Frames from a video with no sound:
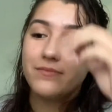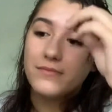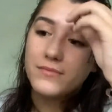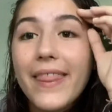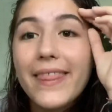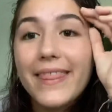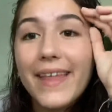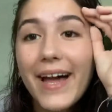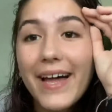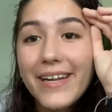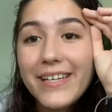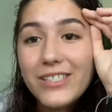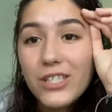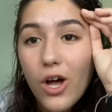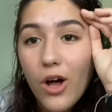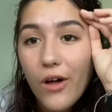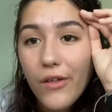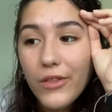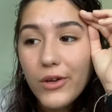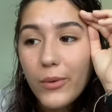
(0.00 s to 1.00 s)
That is
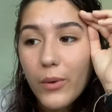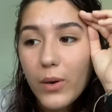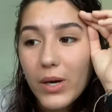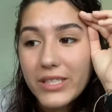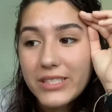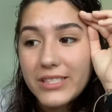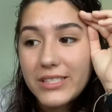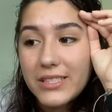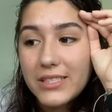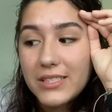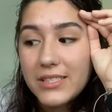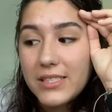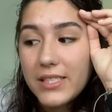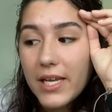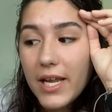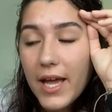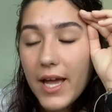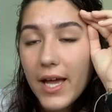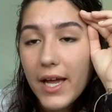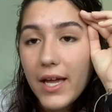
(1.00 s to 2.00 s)
all the questions
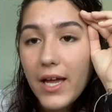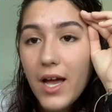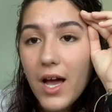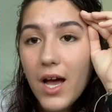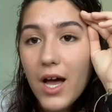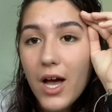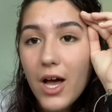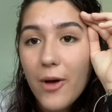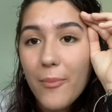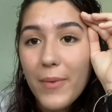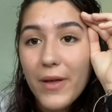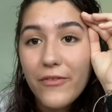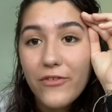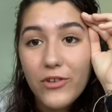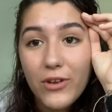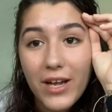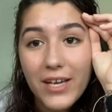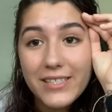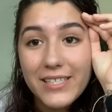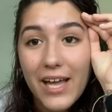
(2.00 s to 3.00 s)
today. If you
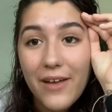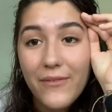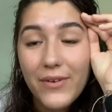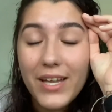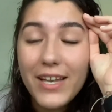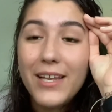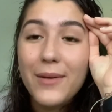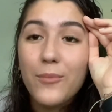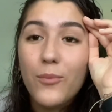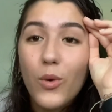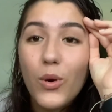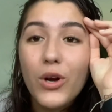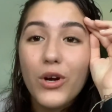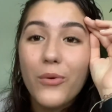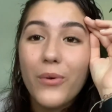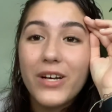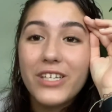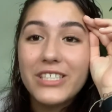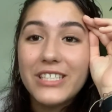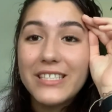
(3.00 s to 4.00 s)
guys have any more
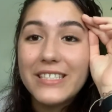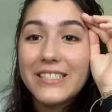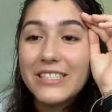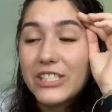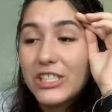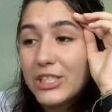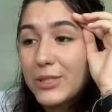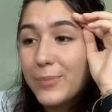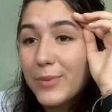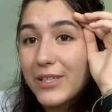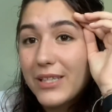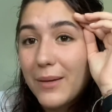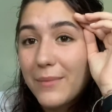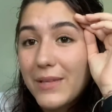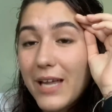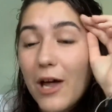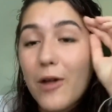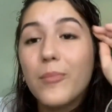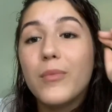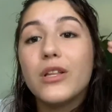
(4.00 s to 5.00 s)
questions, just put them
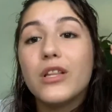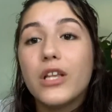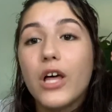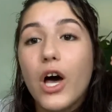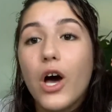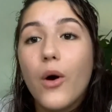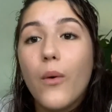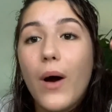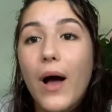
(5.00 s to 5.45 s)
down below.